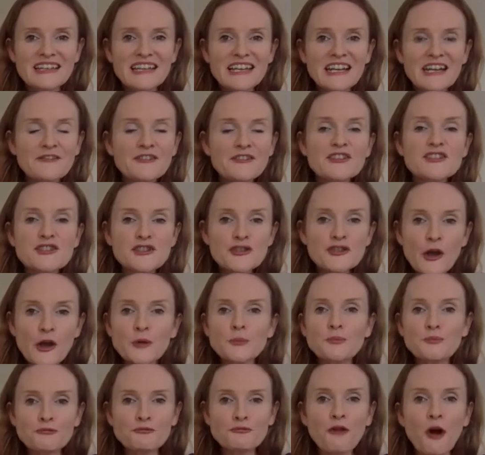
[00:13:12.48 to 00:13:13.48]
If there's no
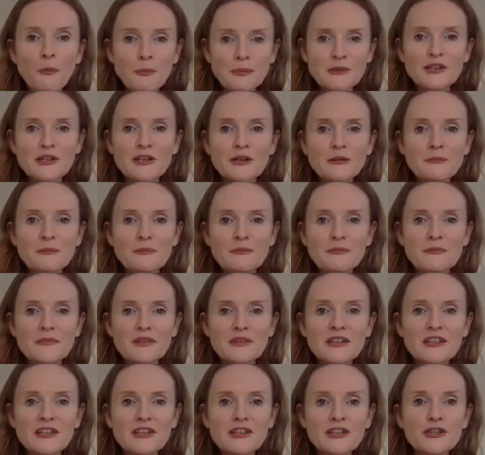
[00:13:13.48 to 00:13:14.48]
problem,
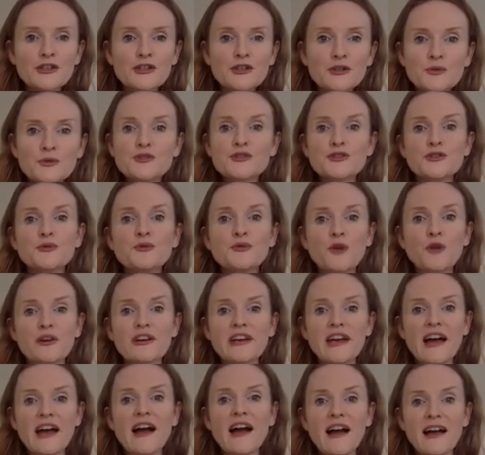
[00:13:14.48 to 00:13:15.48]
you do not
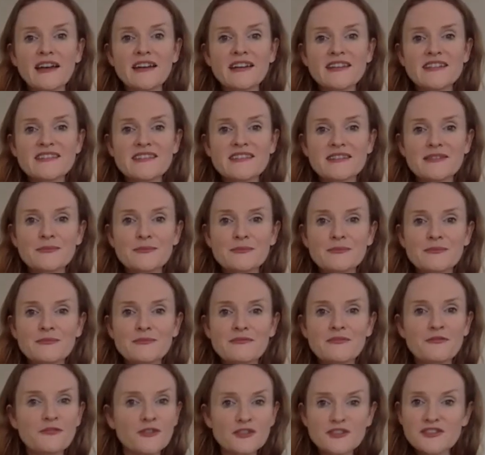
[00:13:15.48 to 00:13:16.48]
get hired.
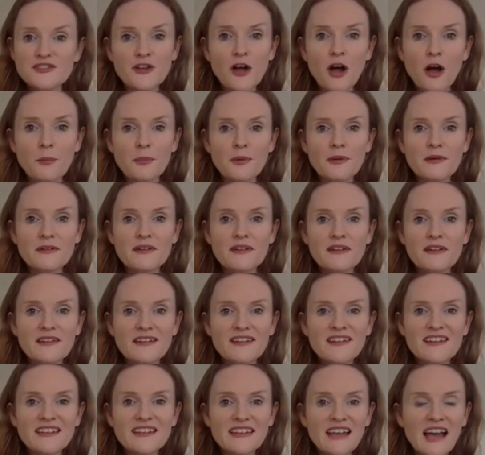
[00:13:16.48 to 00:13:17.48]
Full stop.
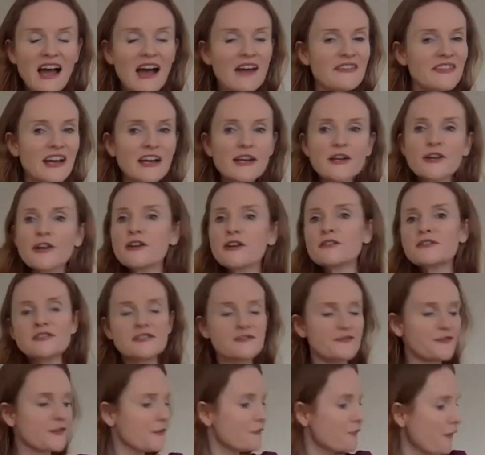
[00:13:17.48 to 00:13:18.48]
Yeah, and that
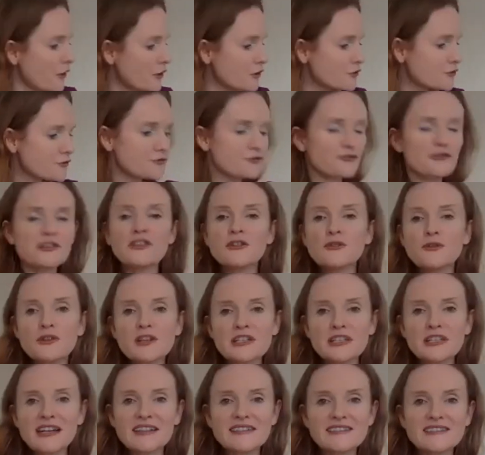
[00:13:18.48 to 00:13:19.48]
goes for voluntary
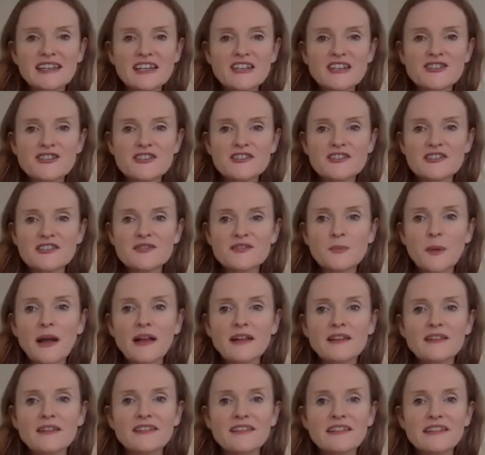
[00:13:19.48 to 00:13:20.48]
organizations as
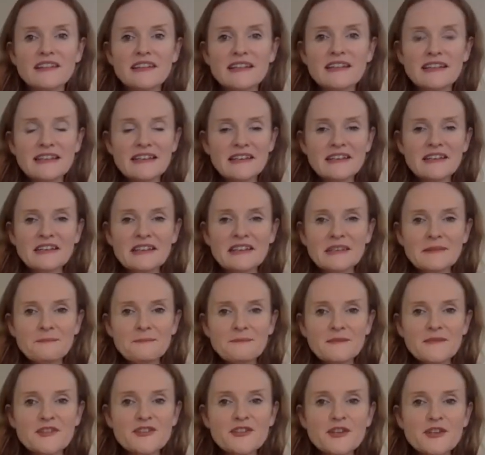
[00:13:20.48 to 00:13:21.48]
well.
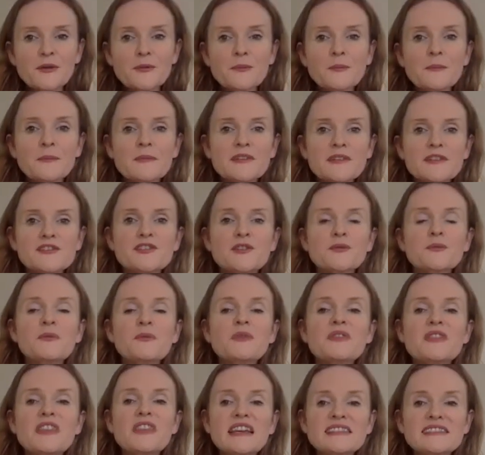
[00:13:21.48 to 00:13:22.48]
So, so
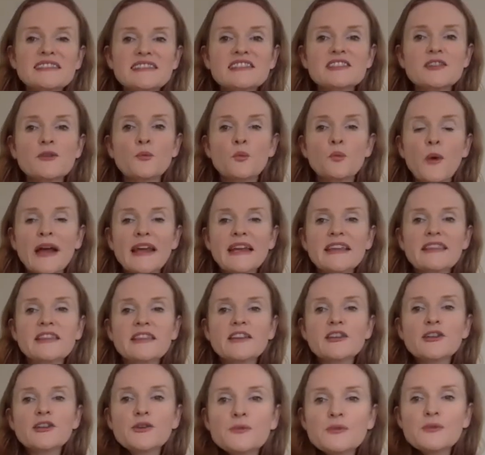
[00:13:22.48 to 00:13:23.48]
this is the way
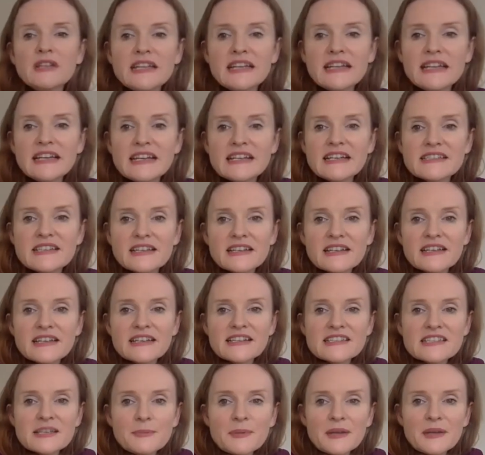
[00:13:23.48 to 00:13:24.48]
that you need
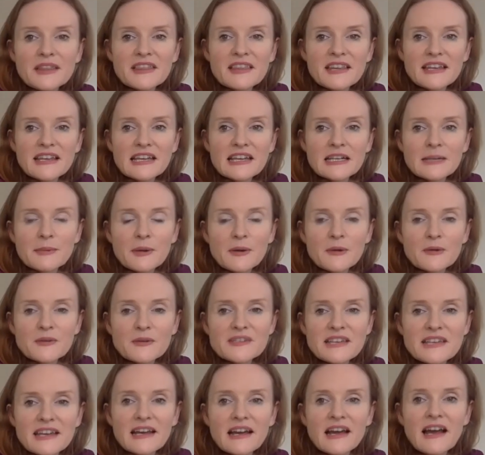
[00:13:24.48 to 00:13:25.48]
to be thinking about
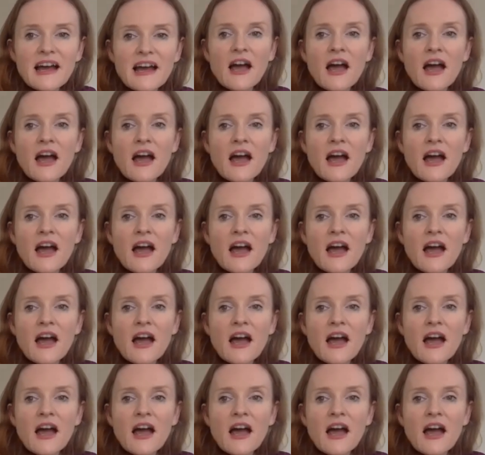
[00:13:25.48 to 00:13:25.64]
it.